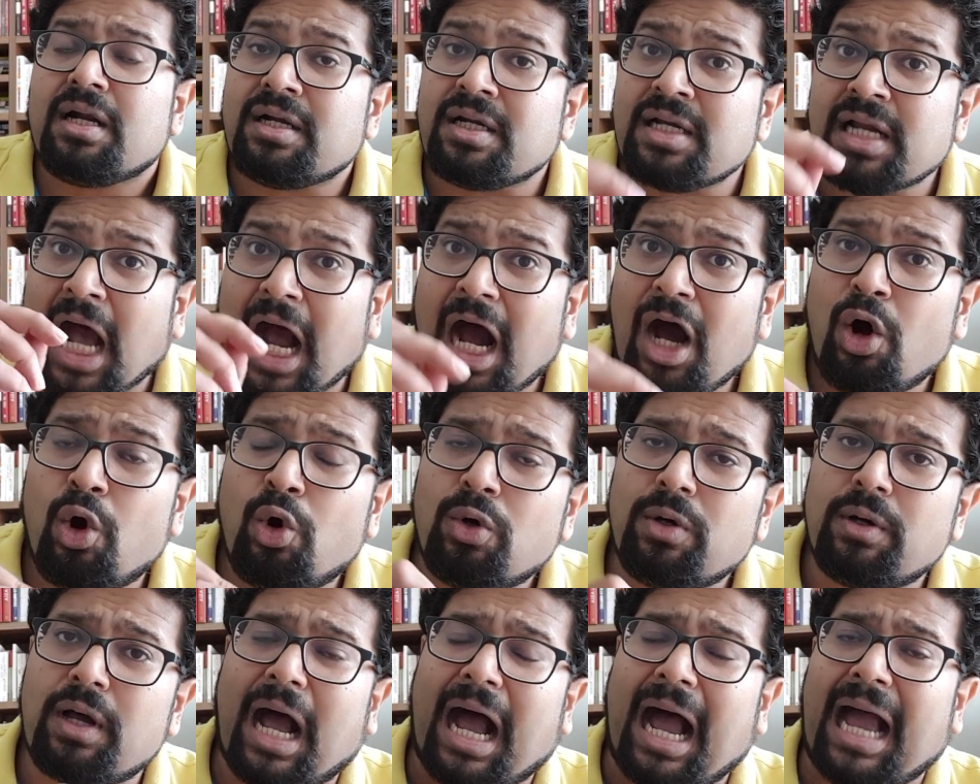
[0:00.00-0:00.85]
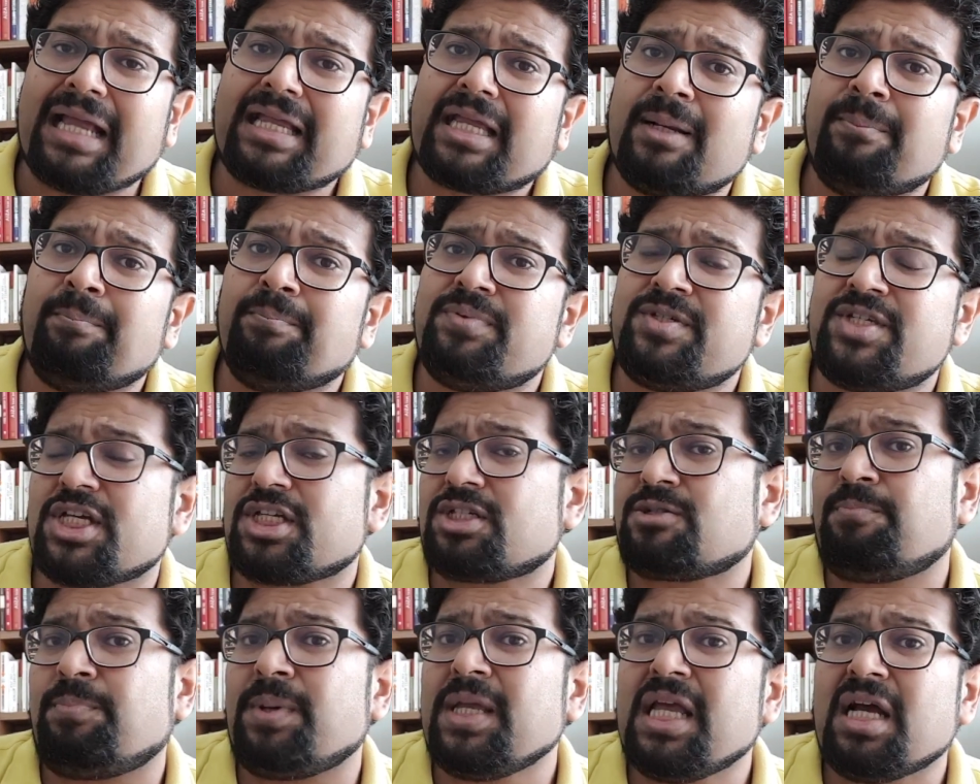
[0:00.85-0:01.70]
Now I can
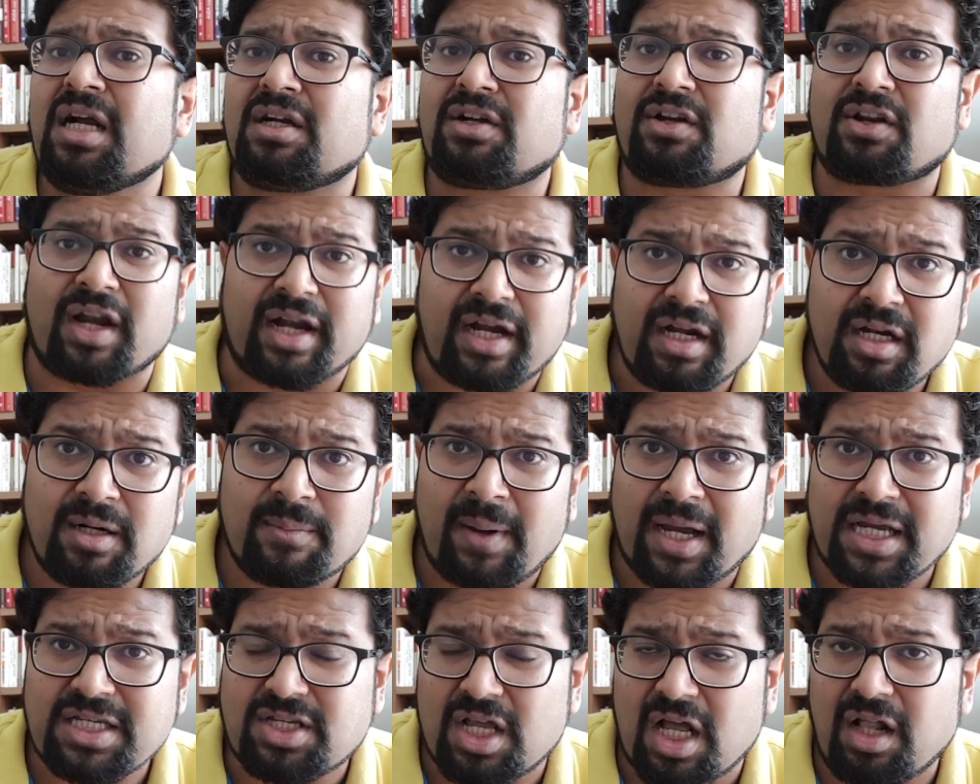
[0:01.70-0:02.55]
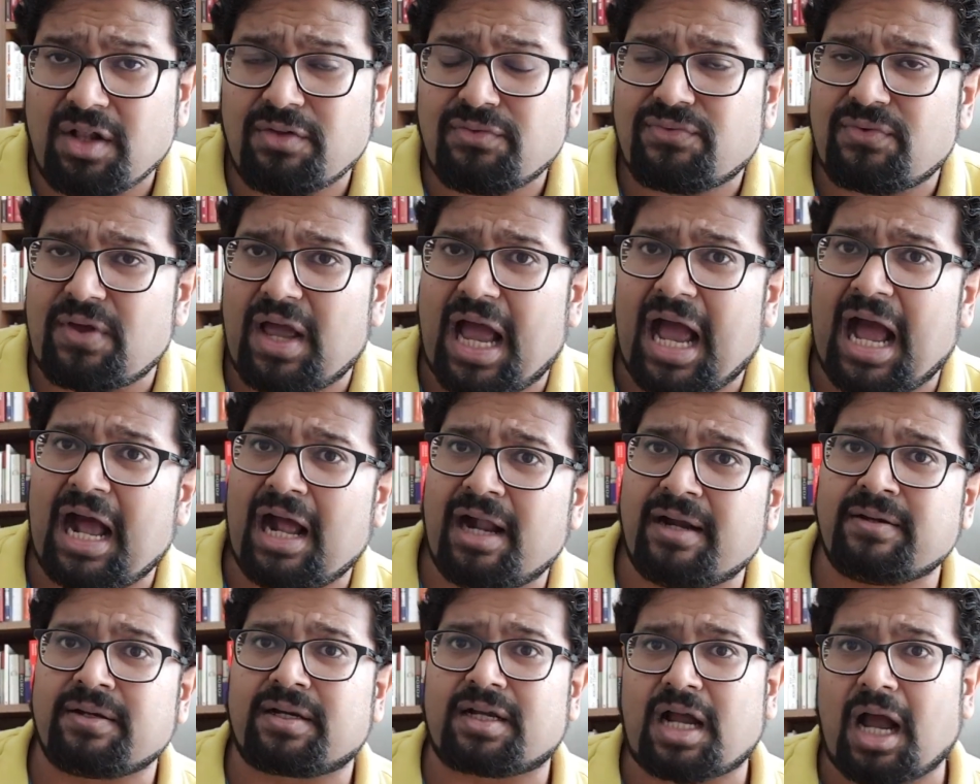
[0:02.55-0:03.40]
just be a trader myself
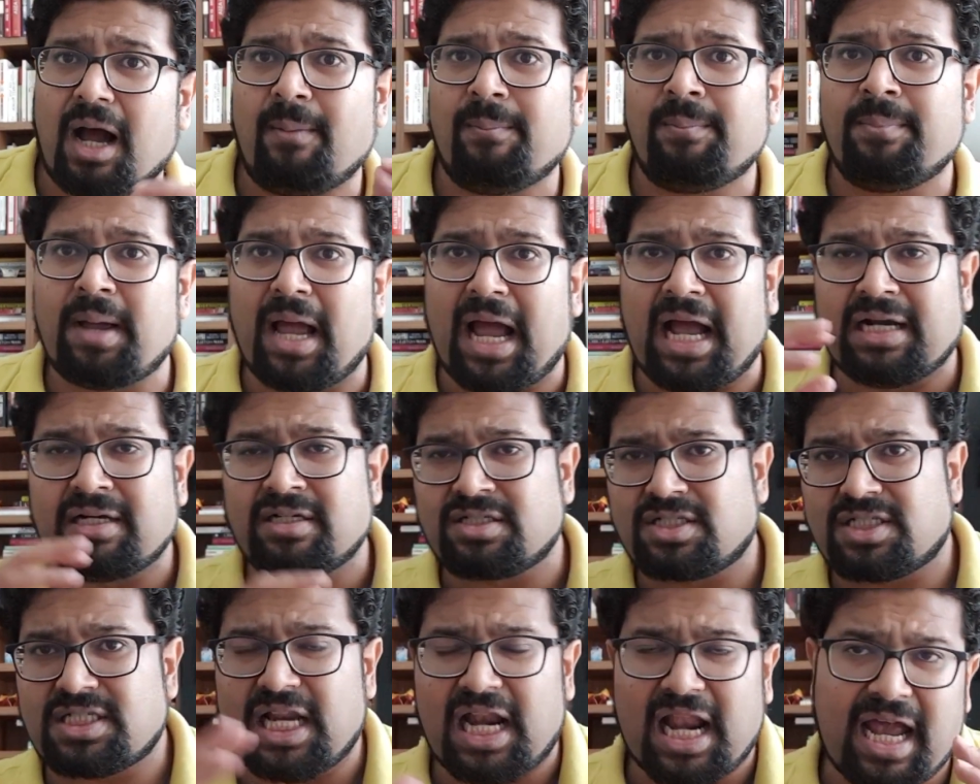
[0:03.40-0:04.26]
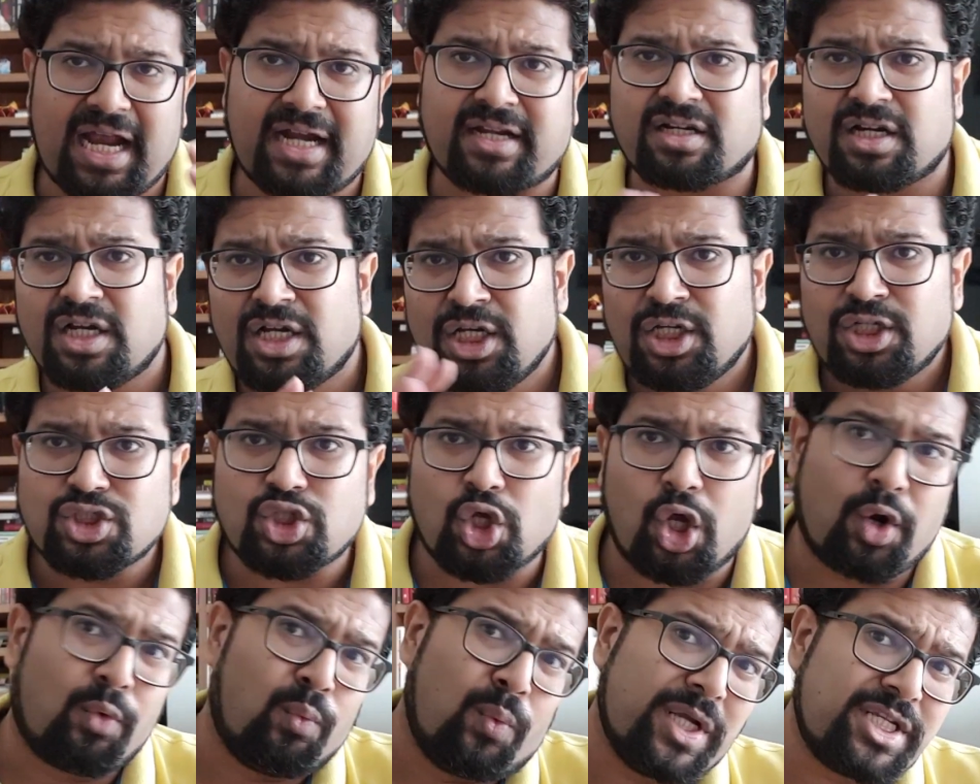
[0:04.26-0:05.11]
and come and select
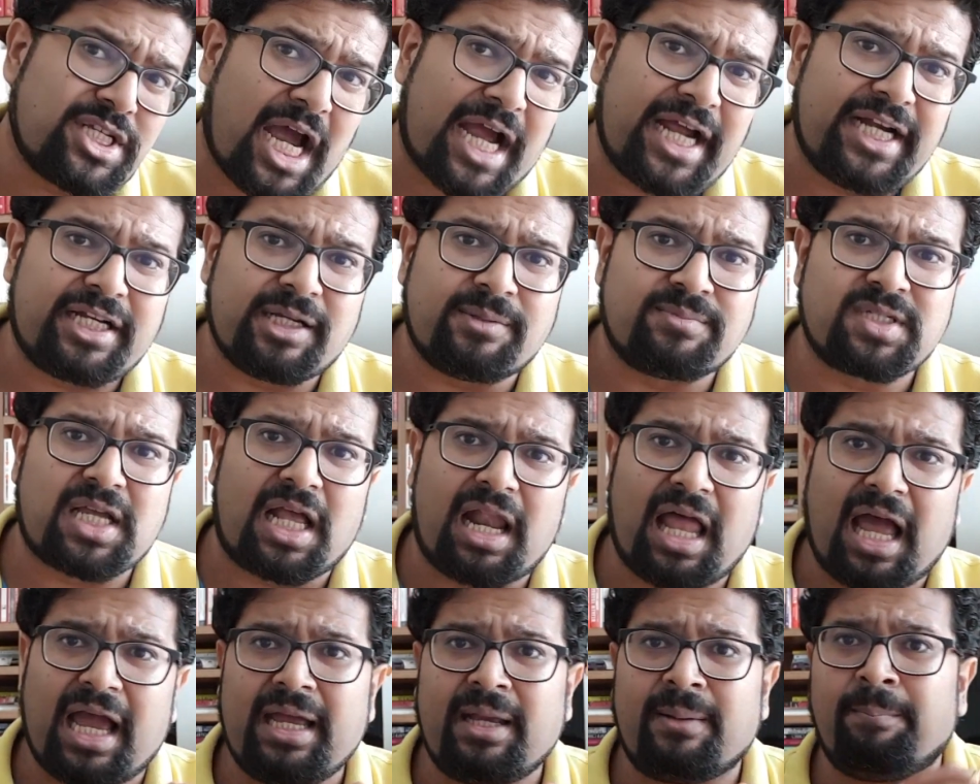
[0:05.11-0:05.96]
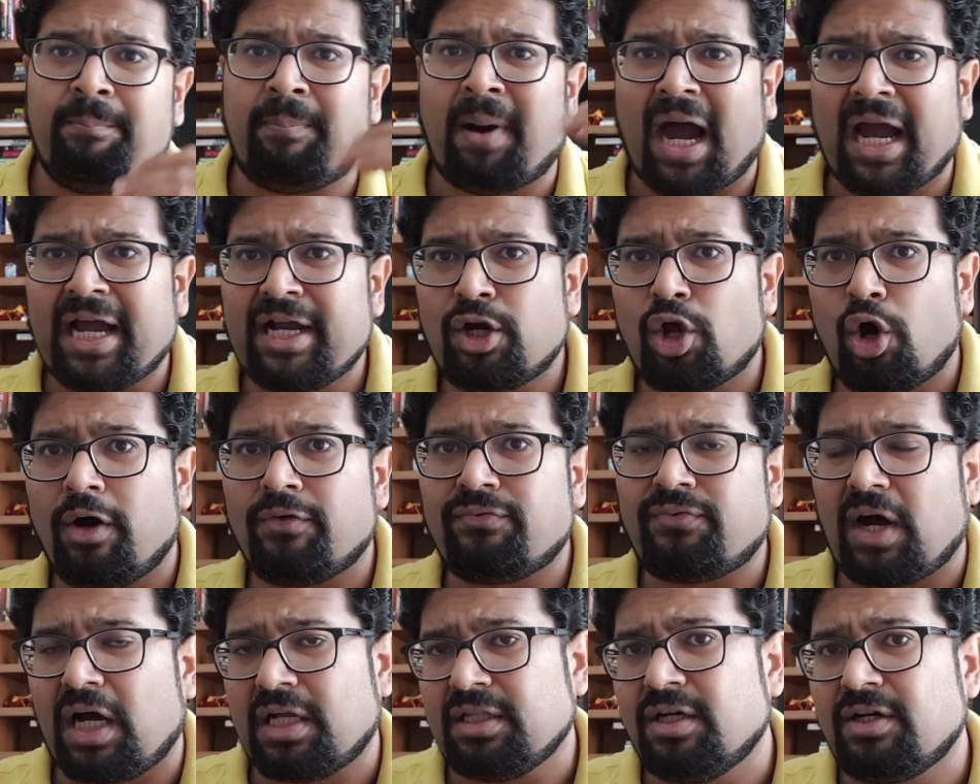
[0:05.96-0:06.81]
sort of which items I like, buy it
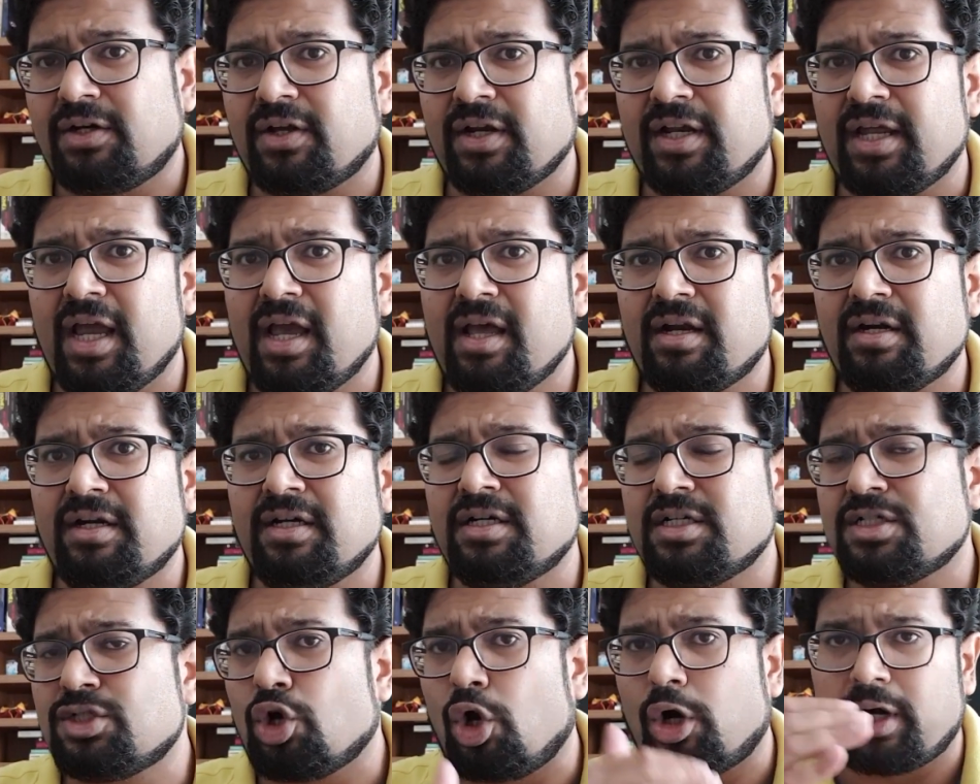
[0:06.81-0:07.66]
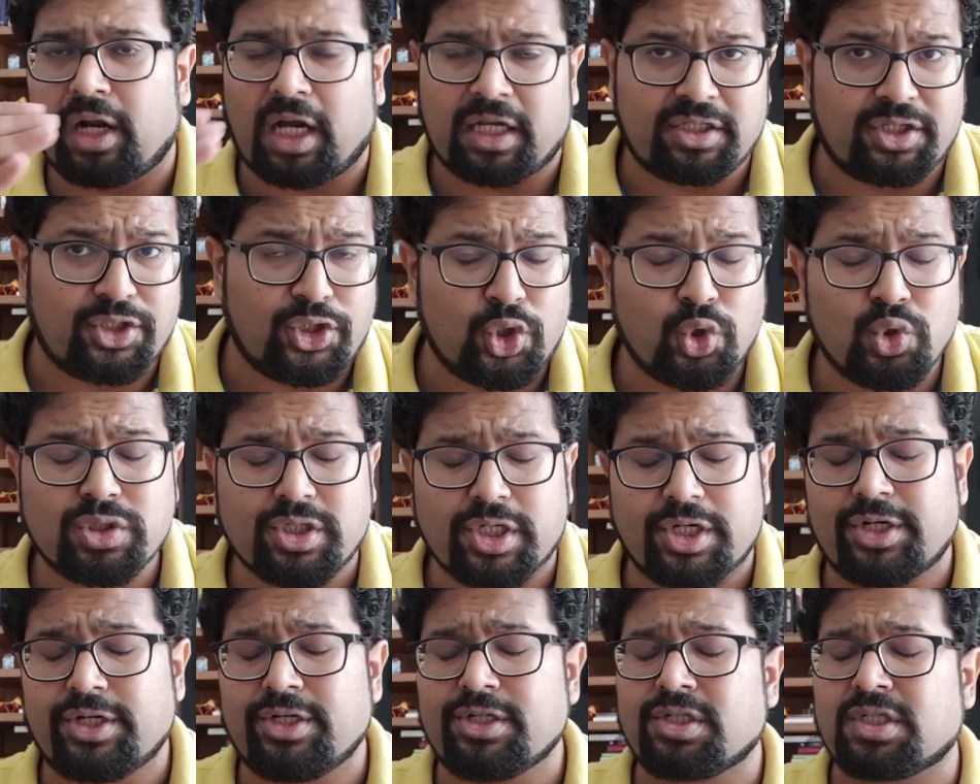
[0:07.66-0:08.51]
off other creators or other
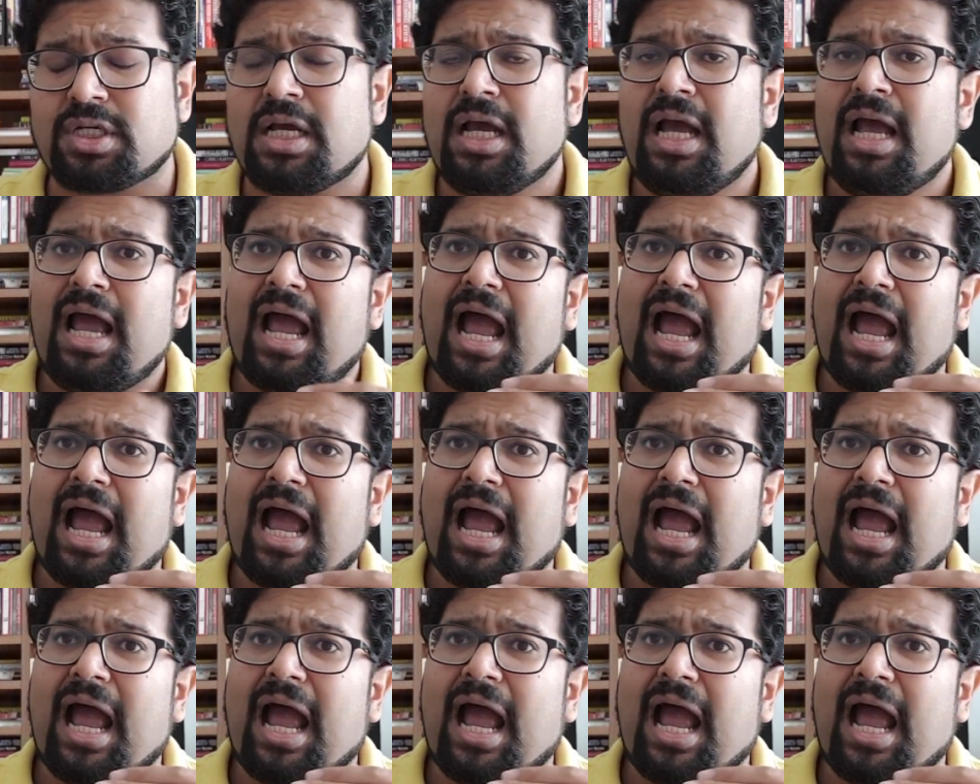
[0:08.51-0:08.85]
users